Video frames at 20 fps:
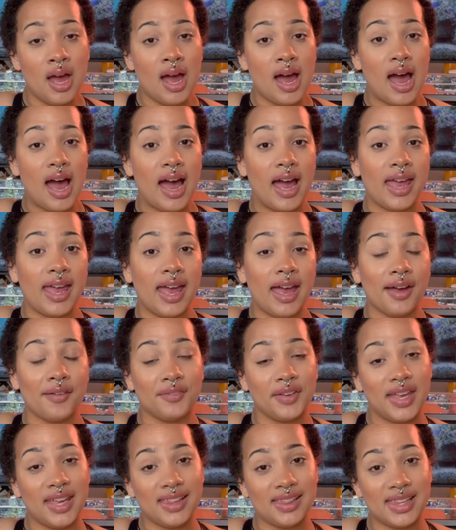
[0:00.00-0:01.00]
I have
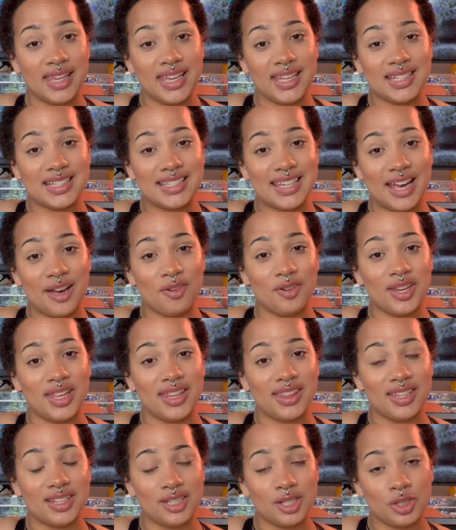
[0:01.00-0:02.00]
a link down
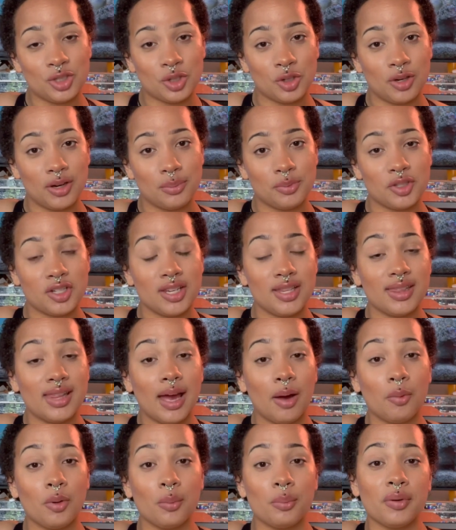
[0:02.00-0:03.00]
in the description
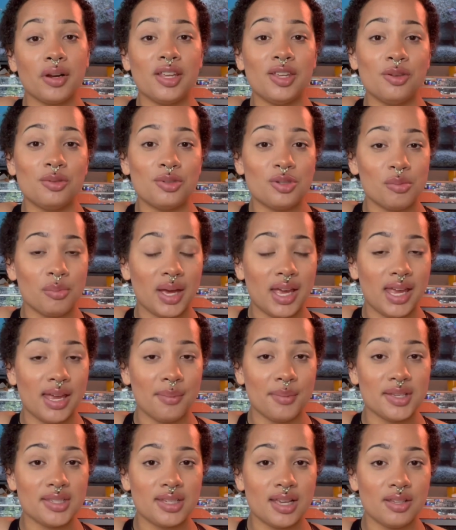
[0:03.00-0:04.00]
that will bring you to my
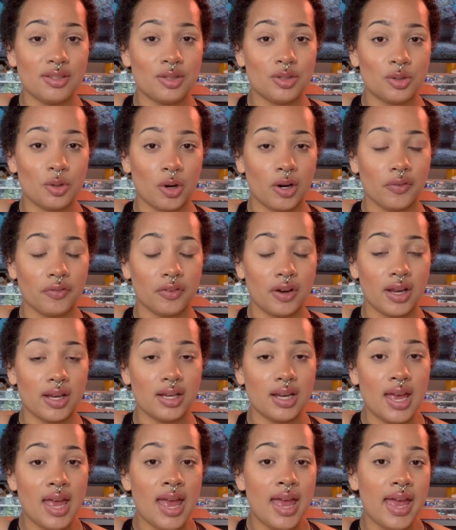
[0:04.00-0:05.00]
Amazon storefront.
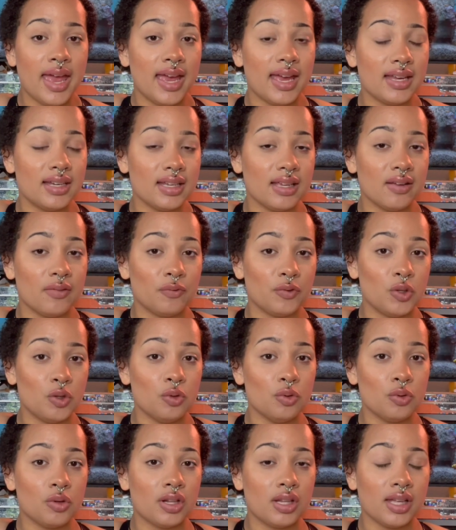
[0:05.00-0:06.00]
And if
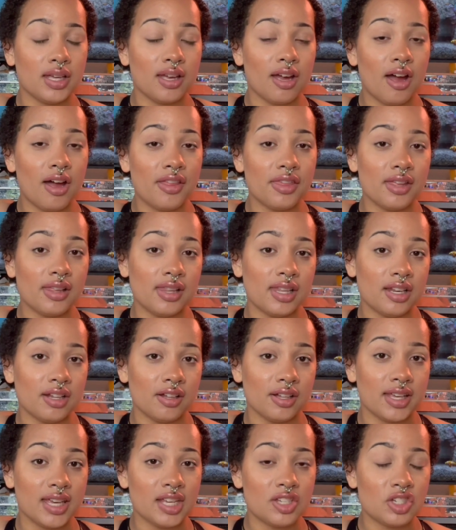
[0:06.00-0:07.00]
you click on the little
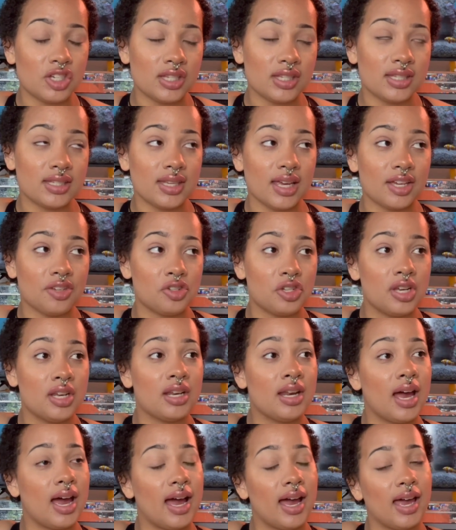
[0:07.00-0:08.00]
kitchen
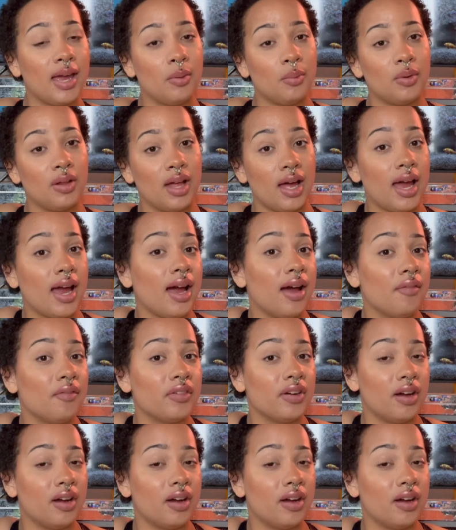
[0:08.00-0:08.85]
section, I will have